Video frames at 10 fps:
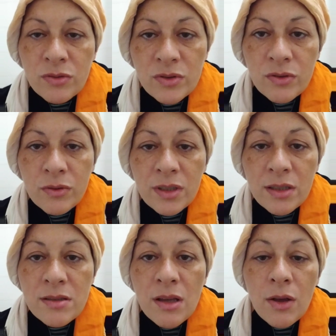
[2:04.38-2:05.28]
of
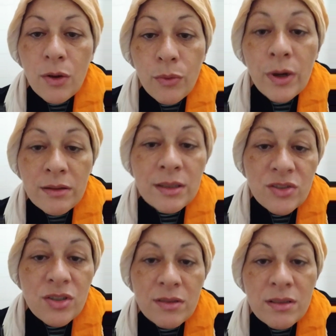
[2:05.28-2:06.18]
stalkers, who were
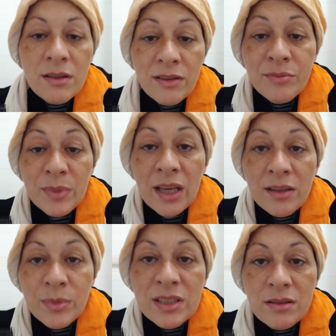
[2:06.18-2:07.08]
literally
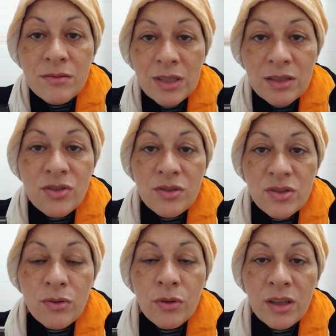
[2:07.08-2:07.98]
had been literally
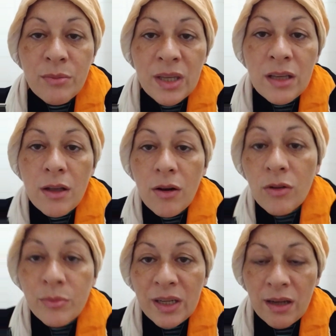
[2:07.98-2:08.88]
stalking me
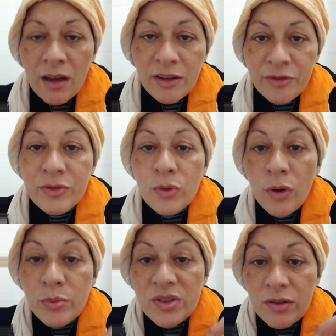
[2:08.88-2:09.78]
all my life, to
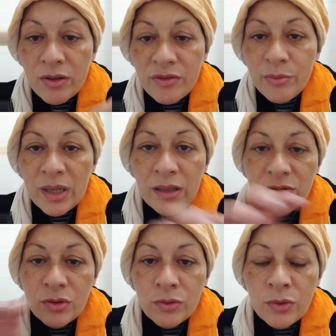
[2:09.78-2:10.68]
observe me and
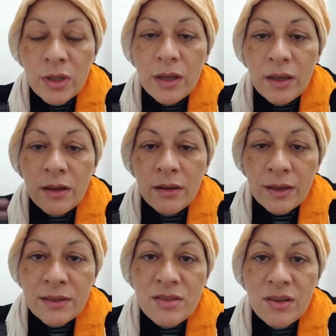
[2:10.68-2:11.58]
to
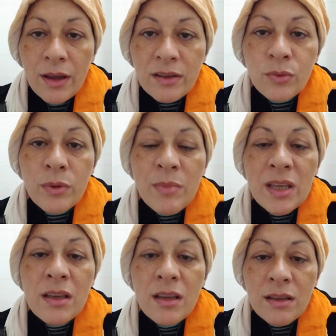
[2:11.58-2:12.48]
interact with
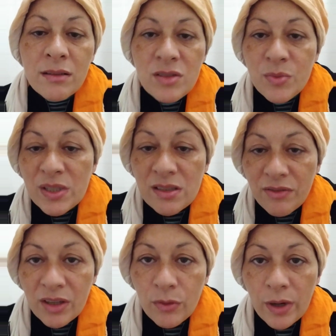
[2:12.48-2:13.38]
me in
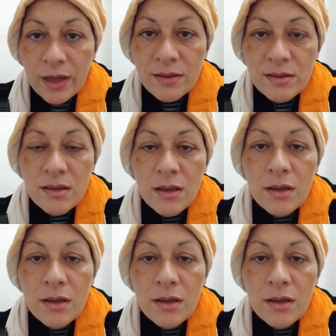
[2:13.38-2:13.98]
specific ways.